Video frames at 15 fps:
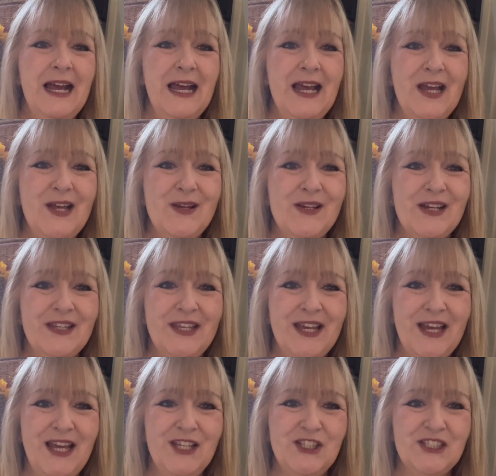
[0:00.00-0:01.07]
Uh, yeah,
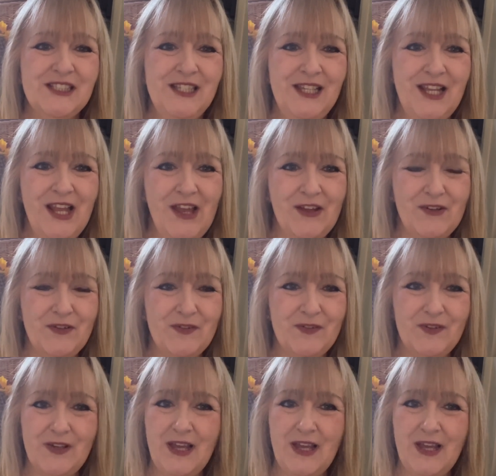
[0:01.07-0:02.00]
I just live,